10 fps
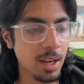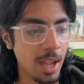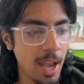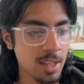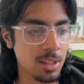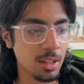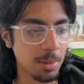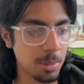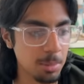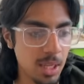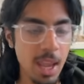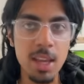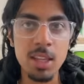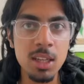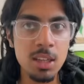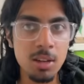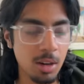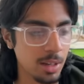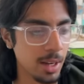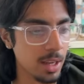asking a lot. Maybe 80 or
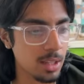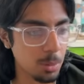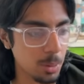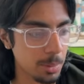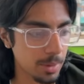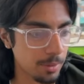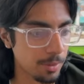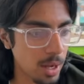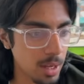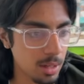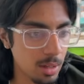90 would have been fine.